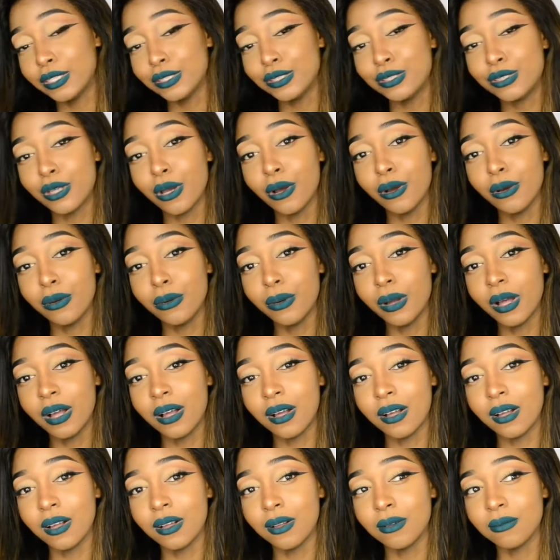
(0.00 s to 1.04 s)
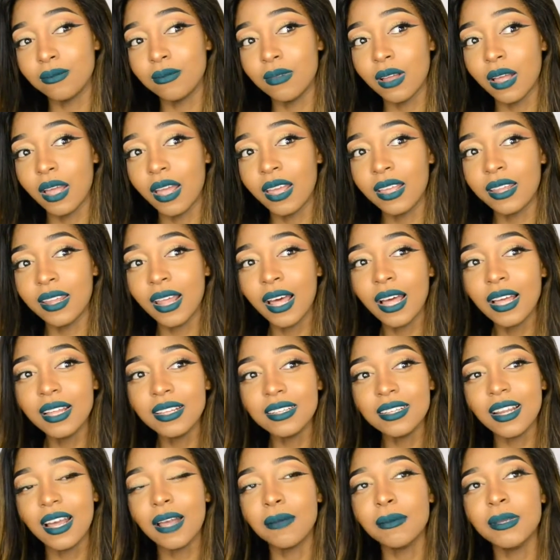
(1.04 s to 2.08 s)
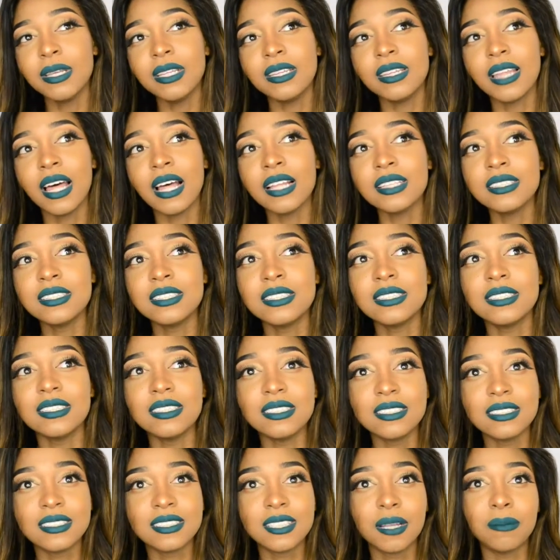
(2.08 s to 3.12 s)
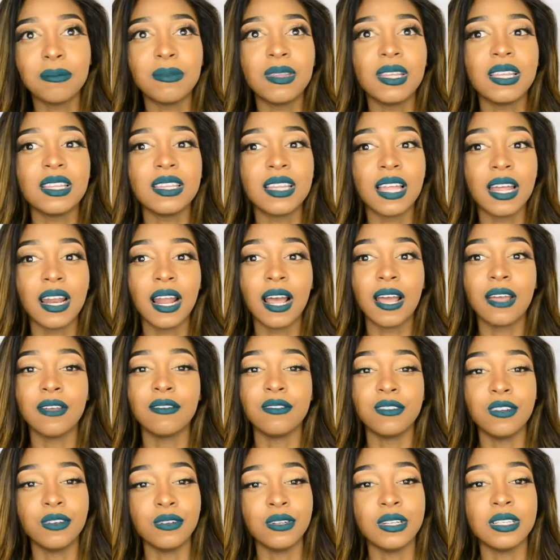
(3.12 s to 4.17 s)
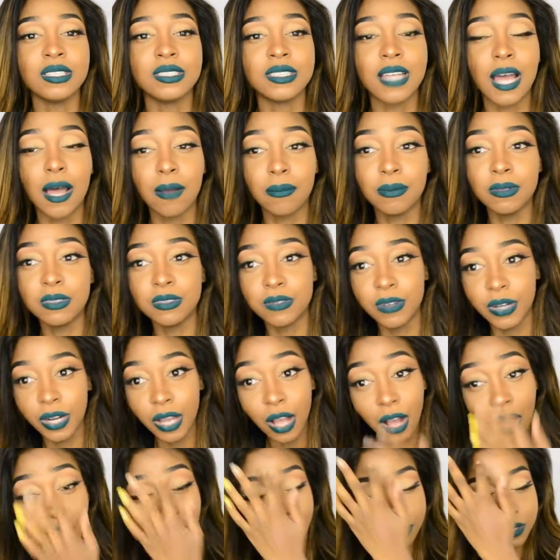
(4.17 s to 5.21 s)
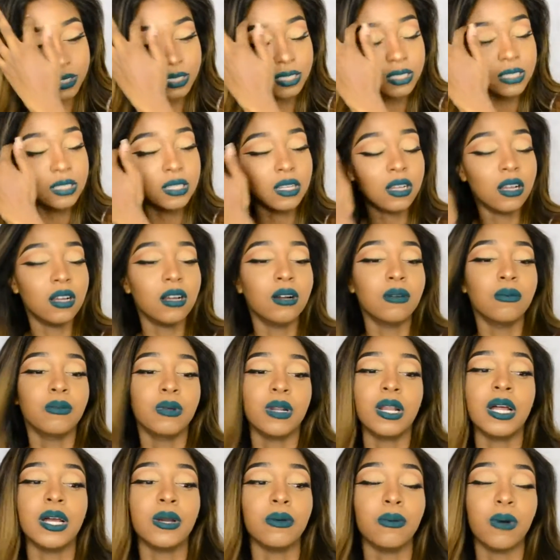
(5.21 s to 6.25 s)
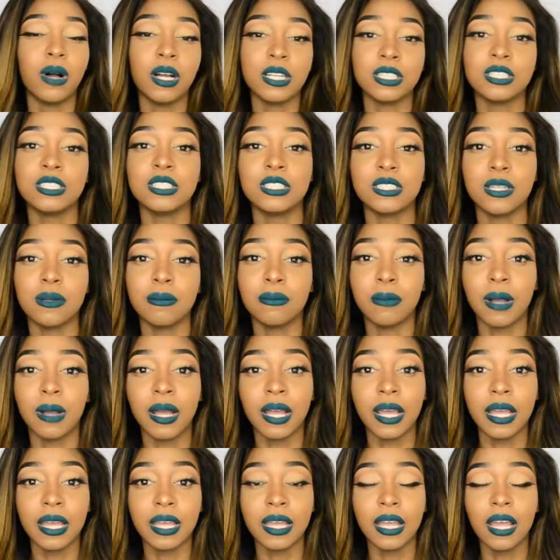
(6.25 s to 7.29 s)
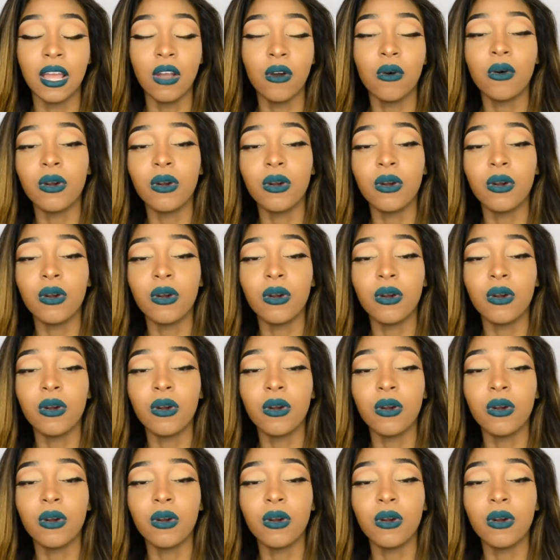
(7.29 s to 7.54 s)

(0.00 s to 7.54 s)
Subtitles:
So, and that, I mean, that's something that I have noticed happens very often when I wash my,